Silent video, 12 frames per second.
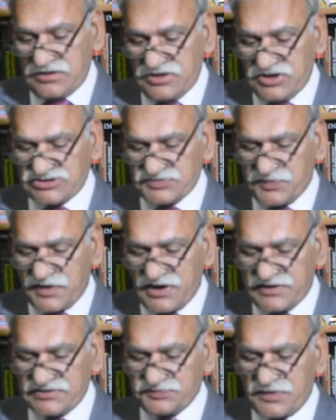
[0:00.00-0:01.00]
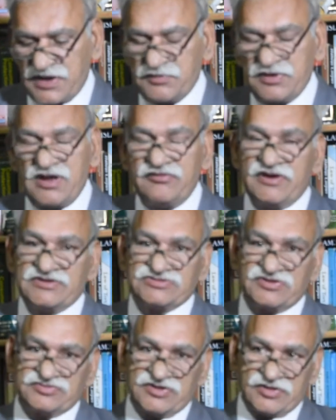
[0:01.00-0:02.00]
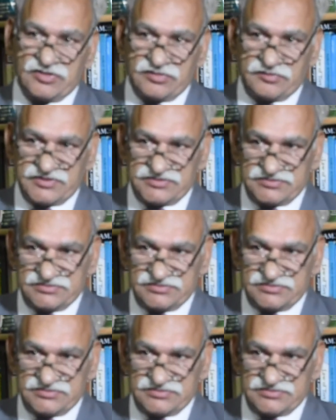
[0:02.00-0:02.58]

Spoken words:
each part is primary evidence of the document.